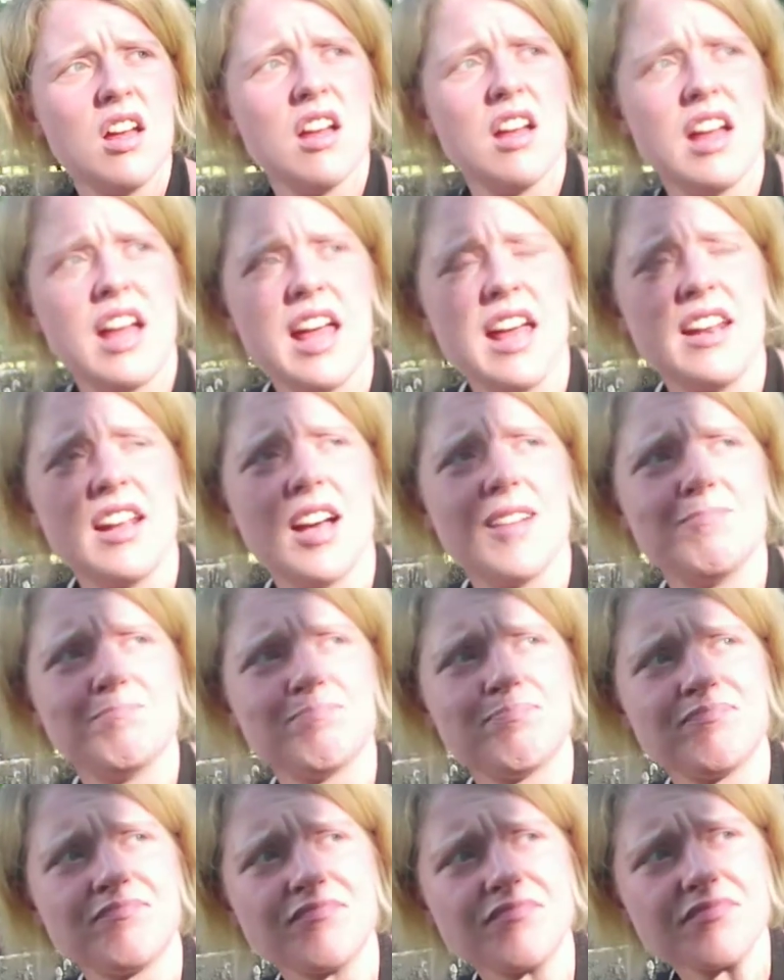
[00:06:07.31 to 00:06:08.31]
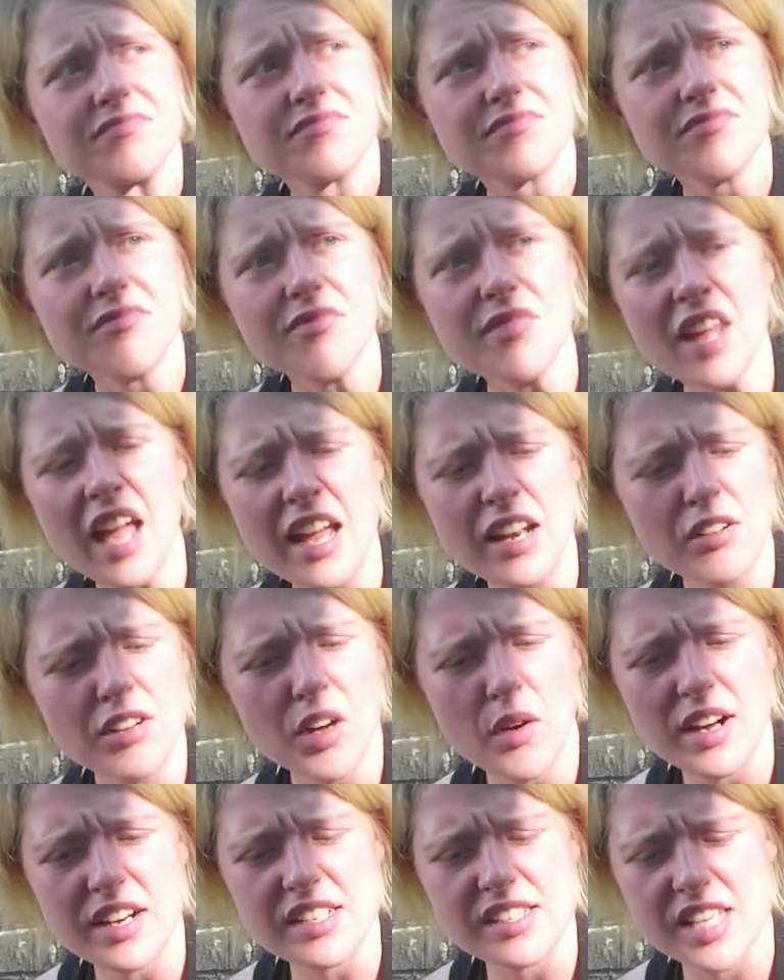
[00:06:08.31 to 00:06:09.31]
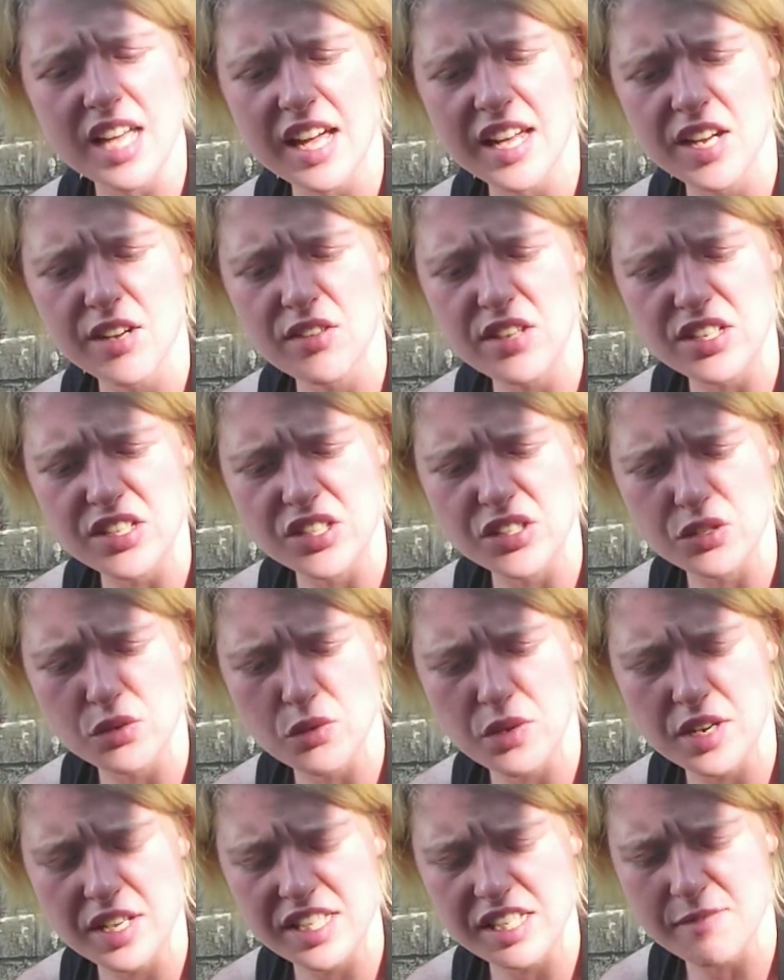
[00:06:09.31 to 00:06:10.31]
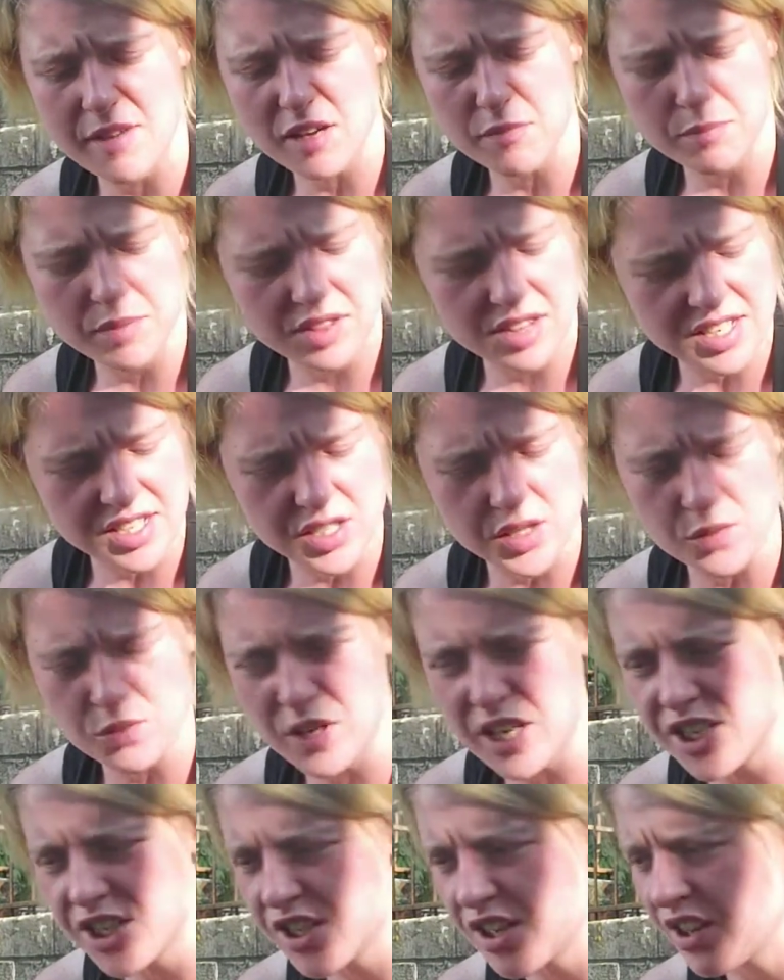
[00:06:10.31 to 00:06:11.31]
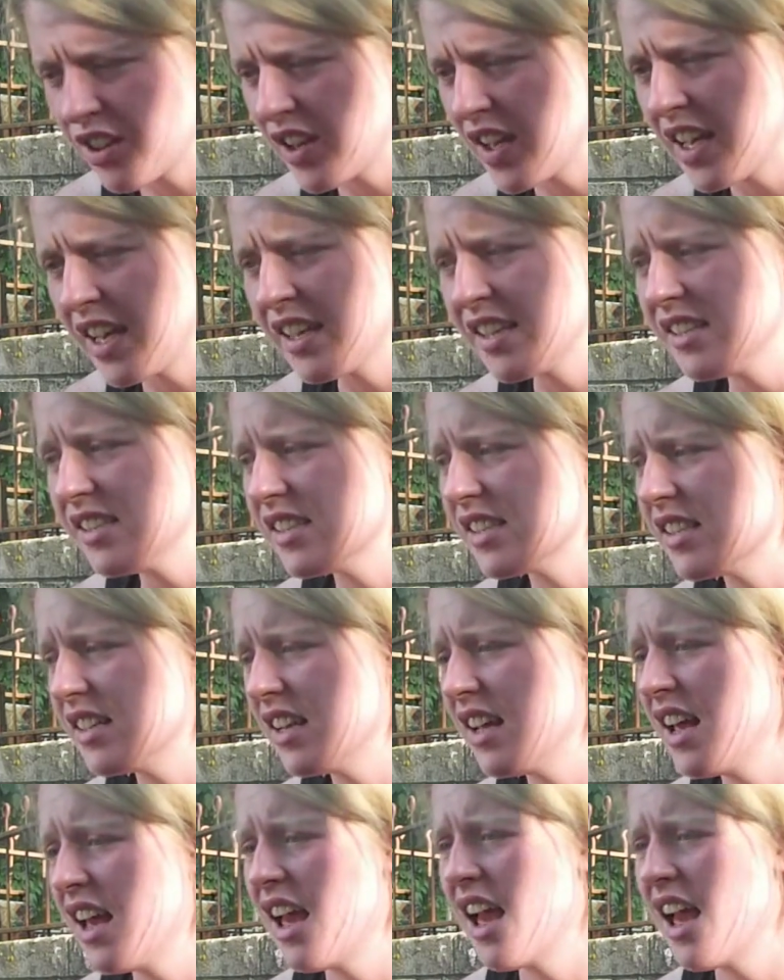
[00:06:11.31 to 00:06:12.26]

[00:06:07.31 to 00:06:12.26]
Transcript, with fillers: And I don't know, I hear these stories about these wretched things, and